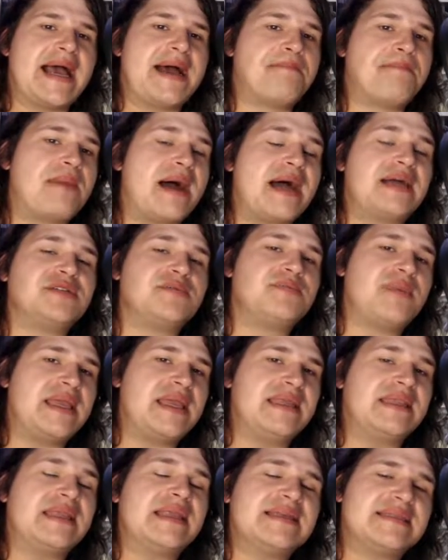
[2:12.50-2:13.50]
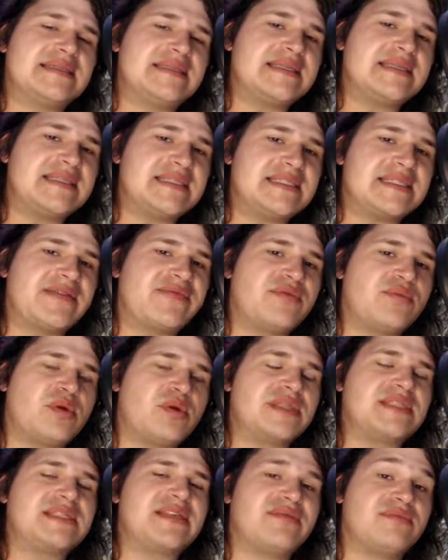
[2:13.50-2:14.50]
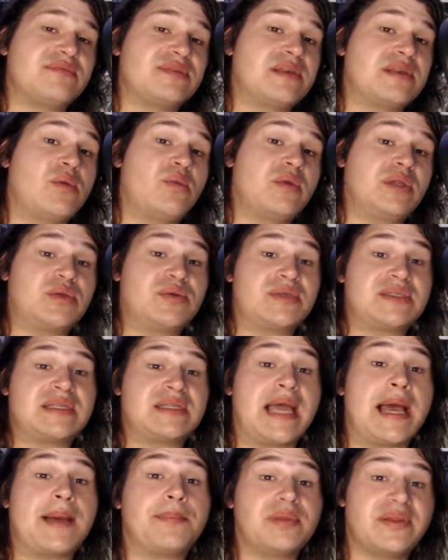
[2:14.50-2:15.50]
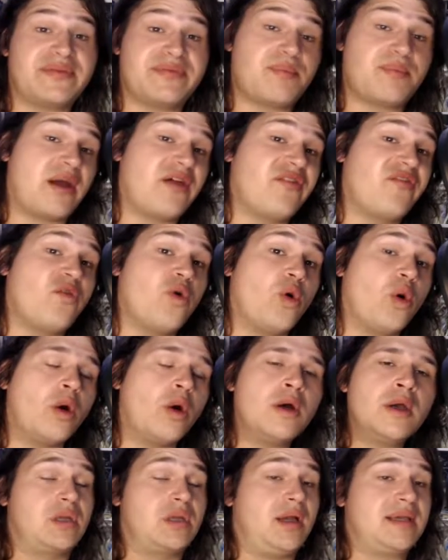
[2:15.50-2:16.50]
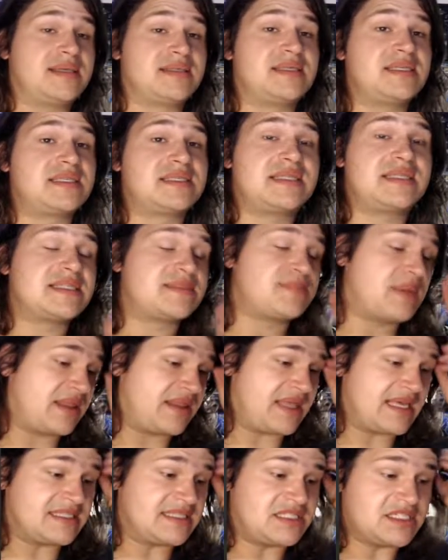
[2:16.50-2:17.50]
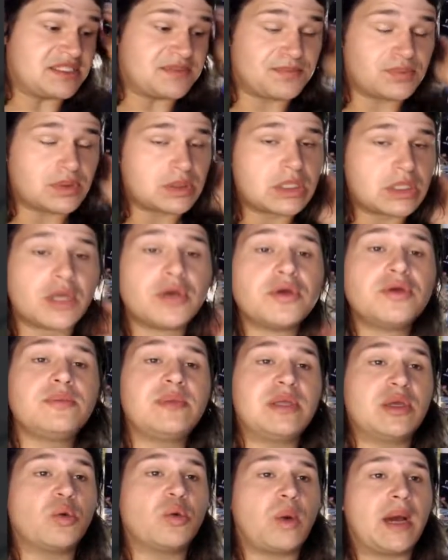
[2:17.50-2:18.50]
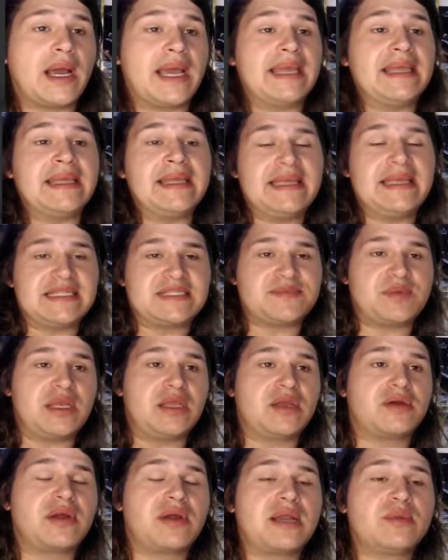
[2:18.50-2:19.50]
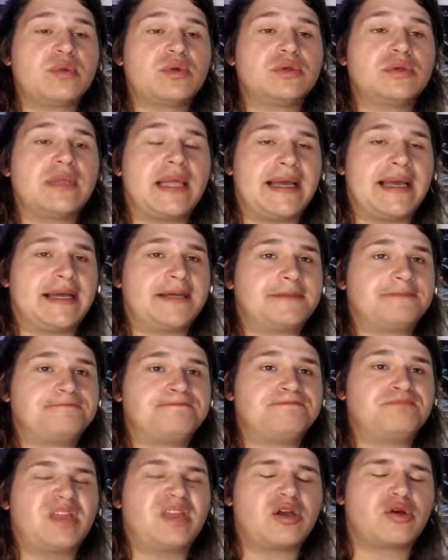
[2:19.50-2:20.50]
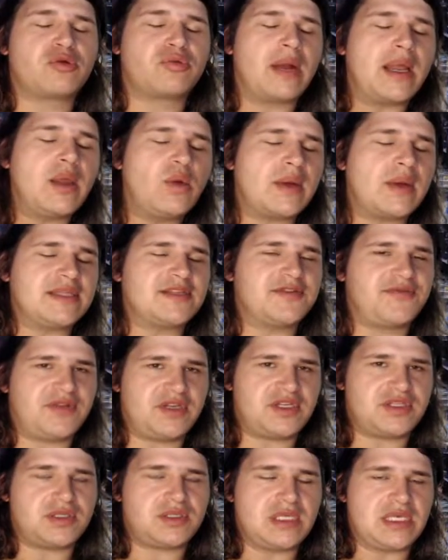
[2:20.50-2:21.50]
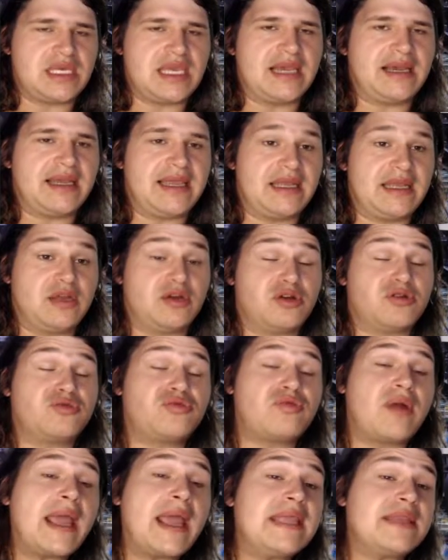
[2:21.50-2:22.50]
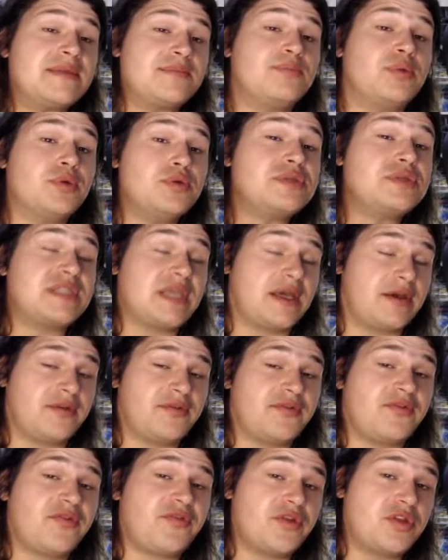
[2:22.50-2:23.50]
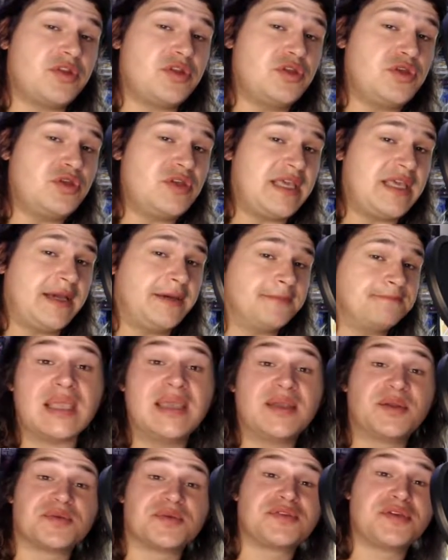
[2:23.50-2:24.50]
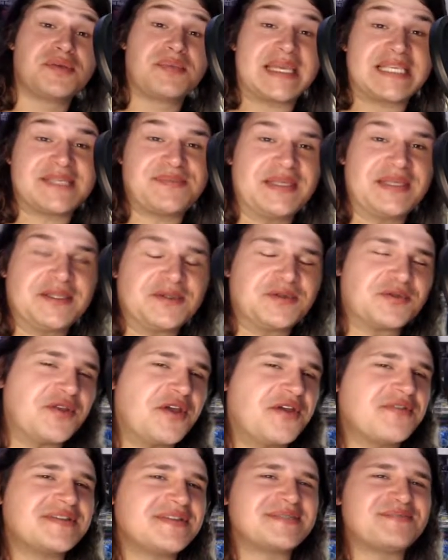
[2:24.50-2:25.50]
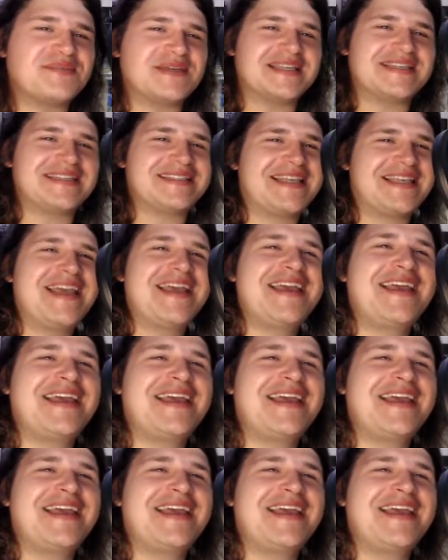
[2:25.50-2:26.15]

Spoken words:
margin being 67.7%, which was an uplift by 4. Guys, this month has just blown me away. It's been incredible, a great way to finish the year, and a great booster for the new year. It also makes me a little nervous because